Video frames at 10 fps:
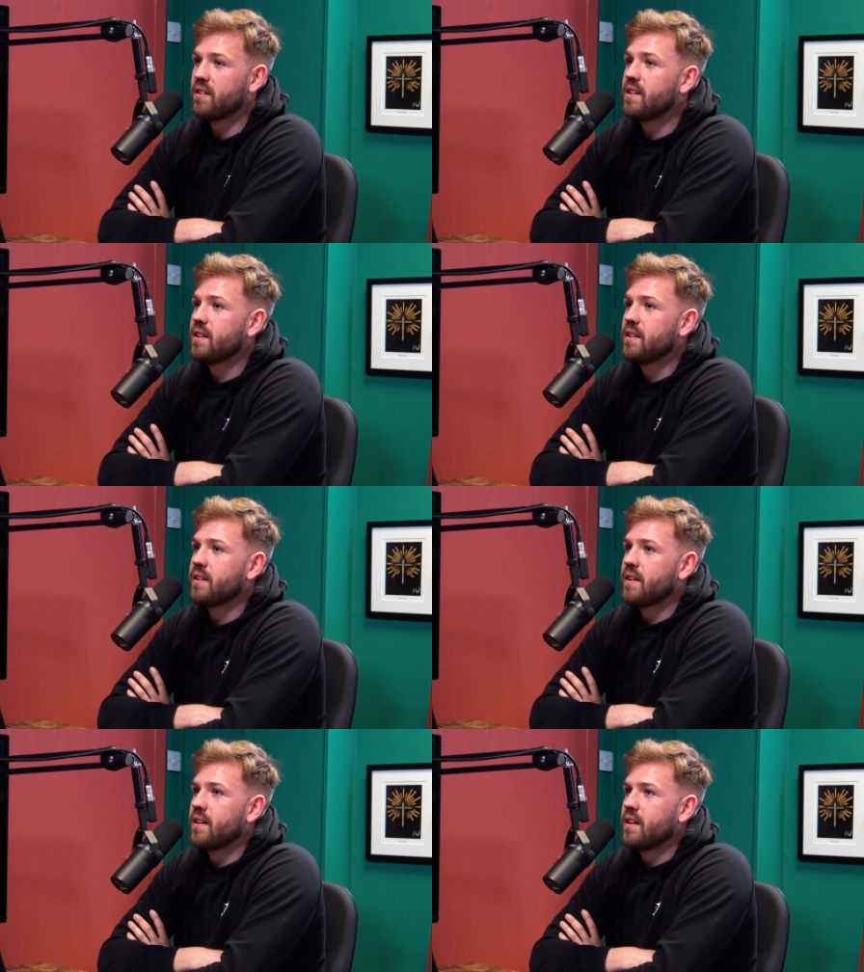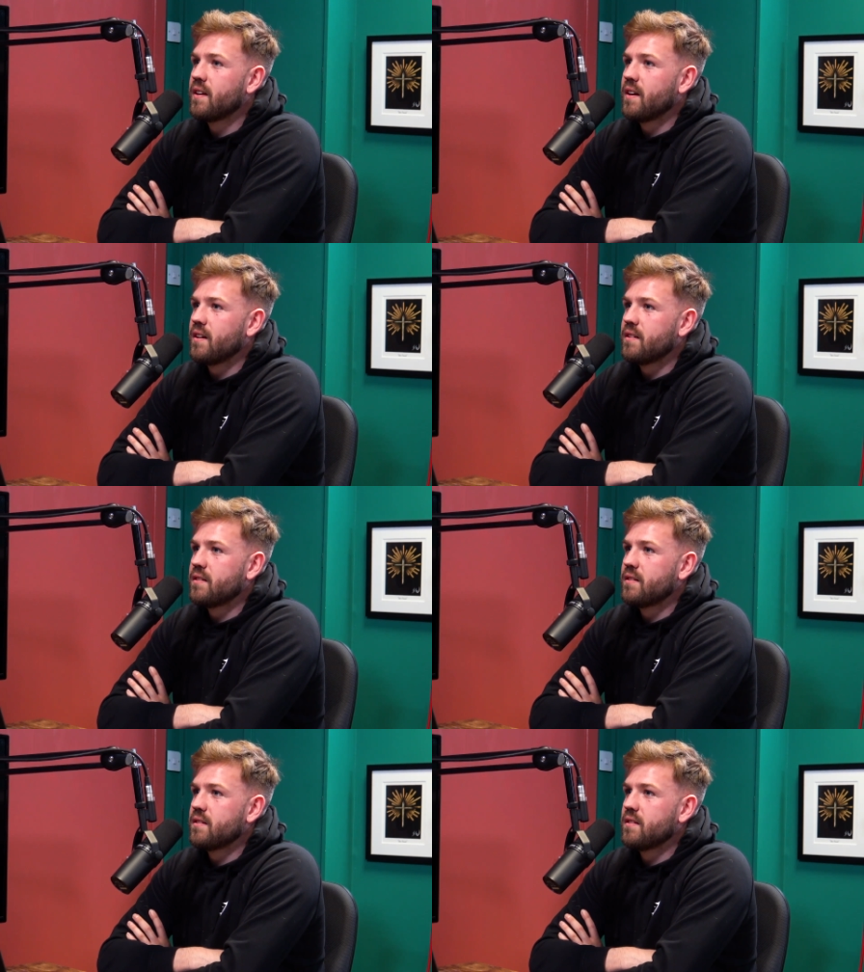Definitely. Like
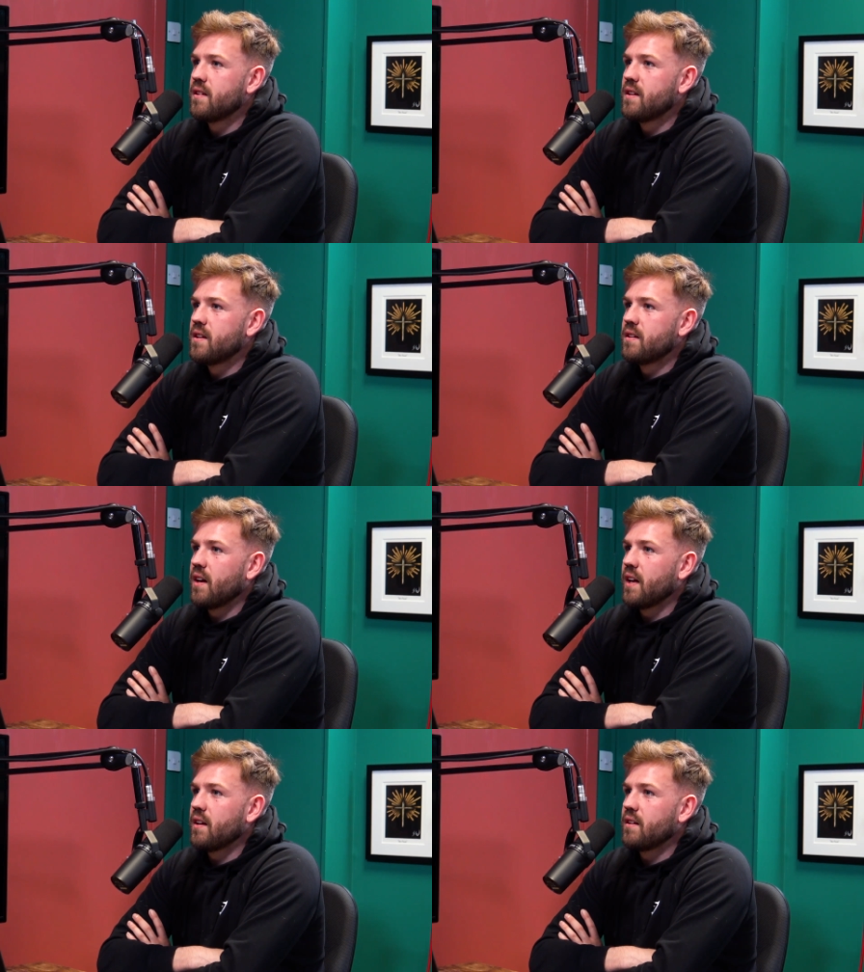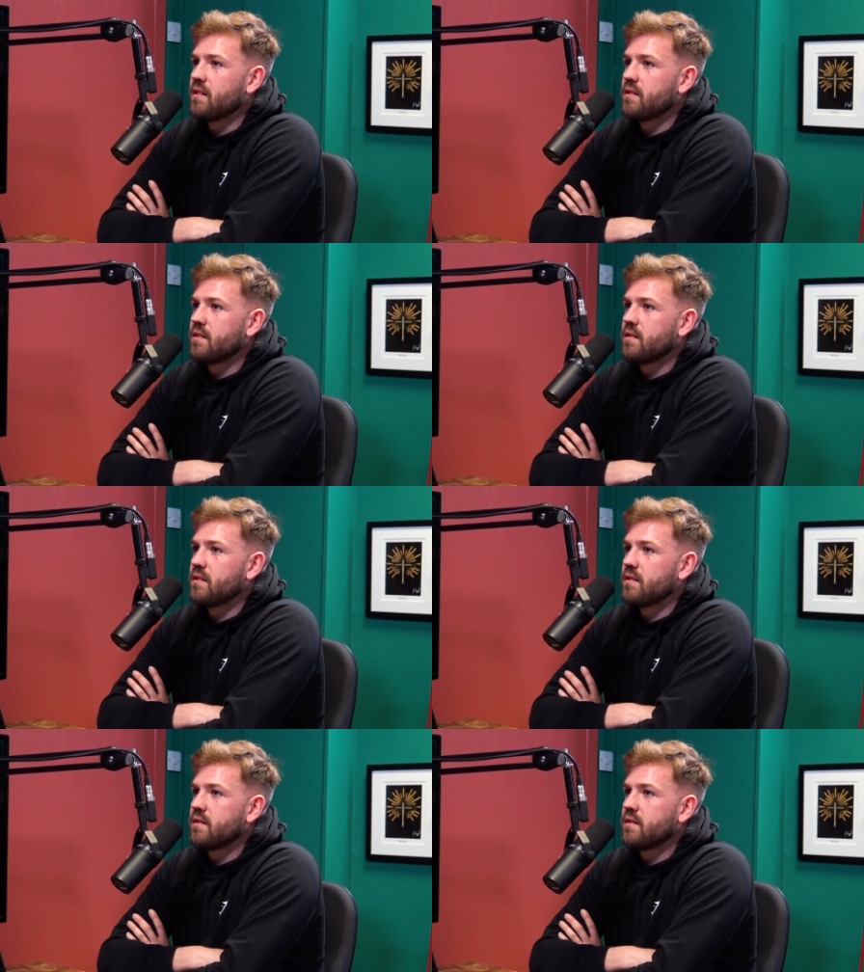it's taking it. Like